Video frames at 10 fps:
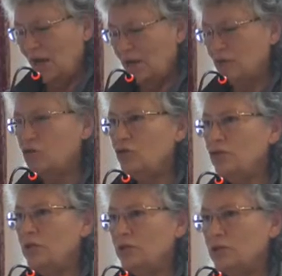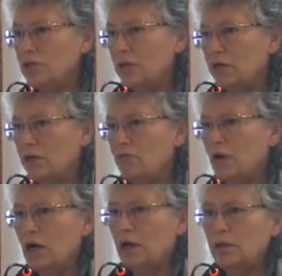and 2 years in
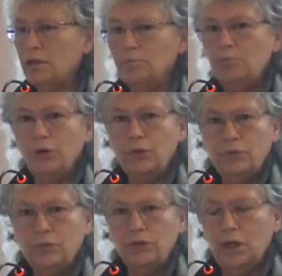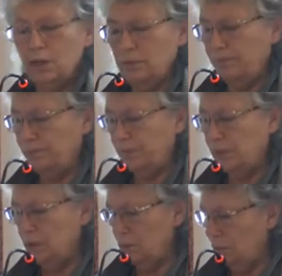Iran, both
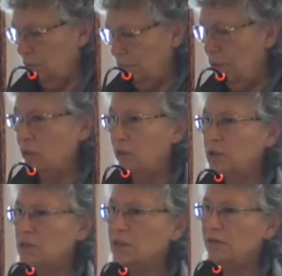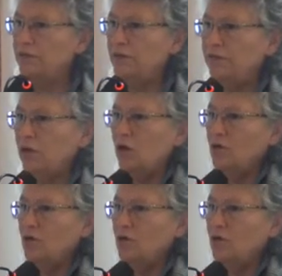periods of living